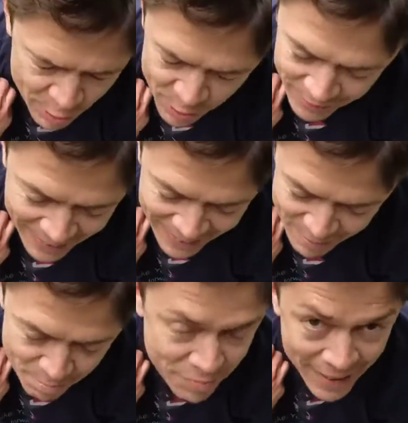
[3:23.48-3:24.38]
you
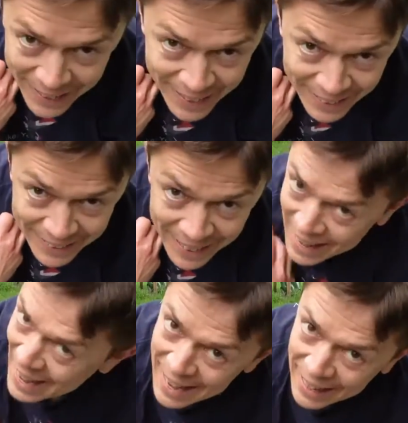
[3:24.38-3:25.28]
didn't bring it
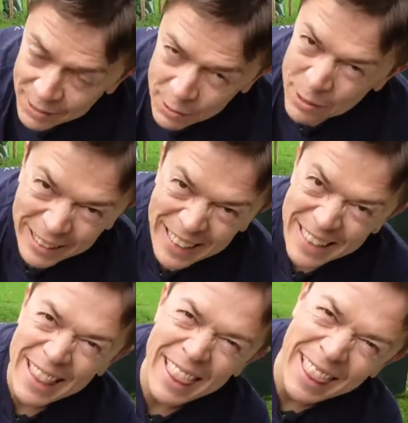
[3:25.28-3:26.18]
and you
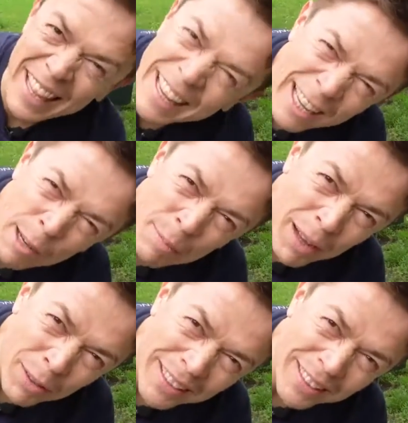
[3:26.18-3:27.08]
didn't think
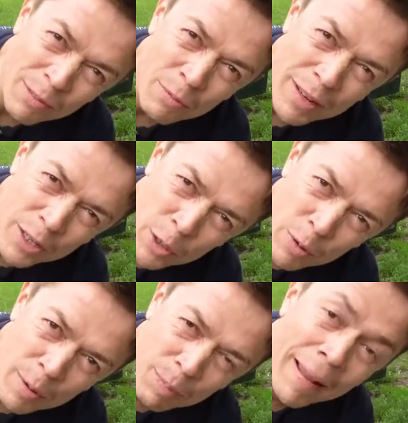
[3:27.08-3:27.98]
about it when you were